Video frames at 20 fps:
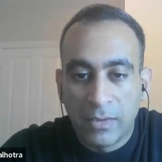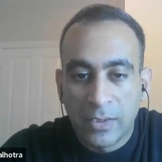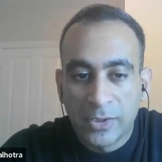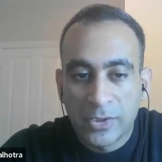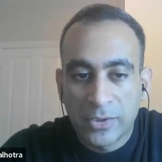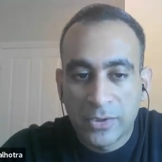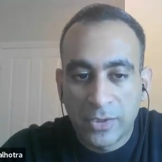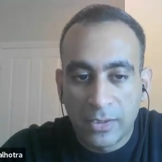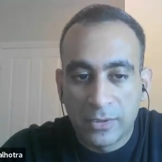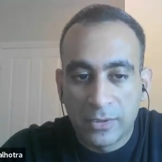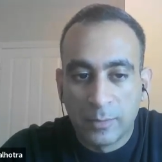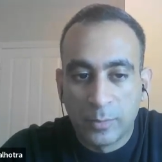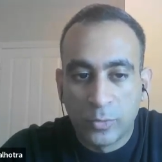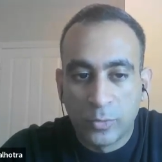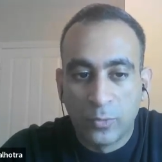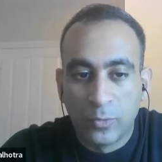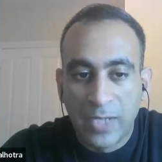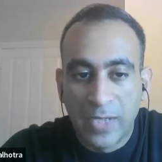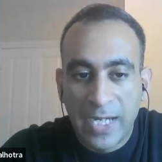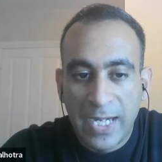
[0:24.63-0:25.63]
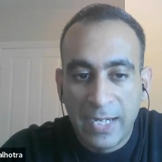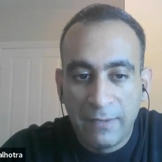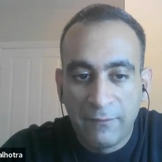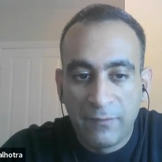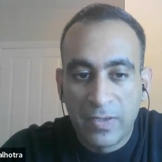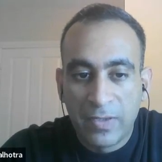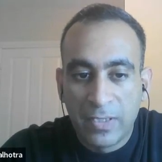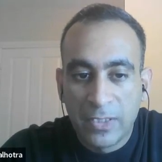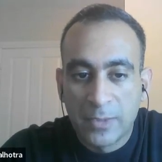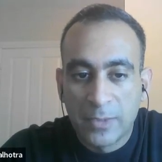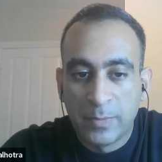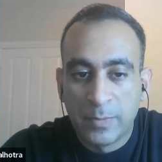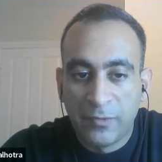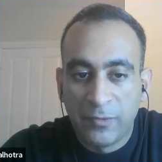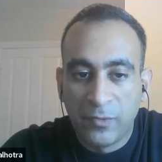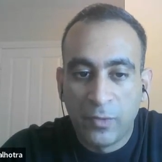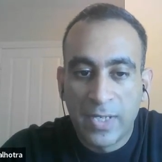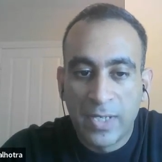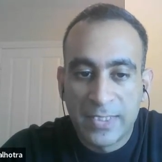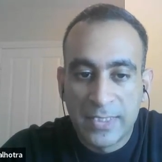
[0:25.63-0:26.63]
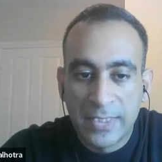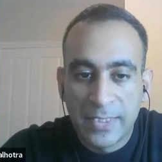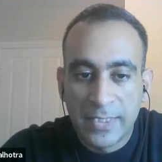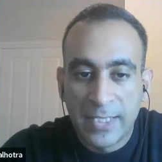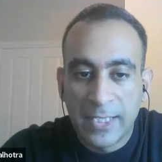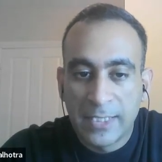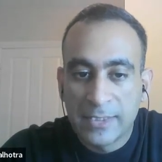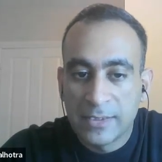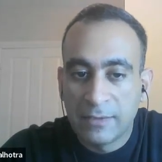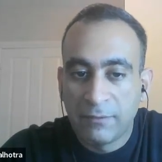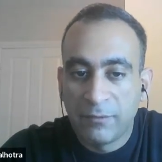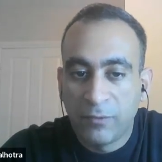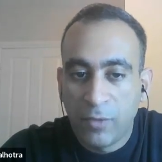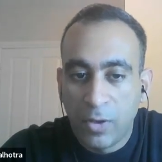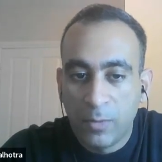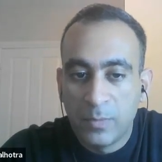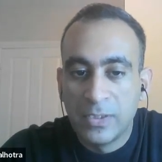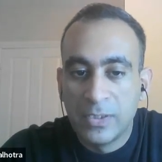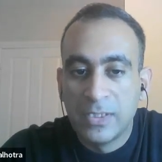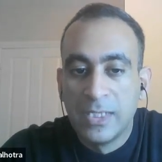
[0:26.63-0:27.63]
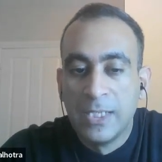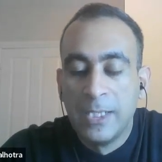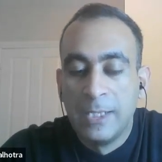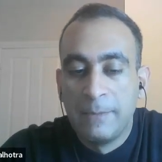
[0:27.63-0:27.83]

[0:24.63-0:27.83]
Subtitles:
startup to eight figures before exiting as the former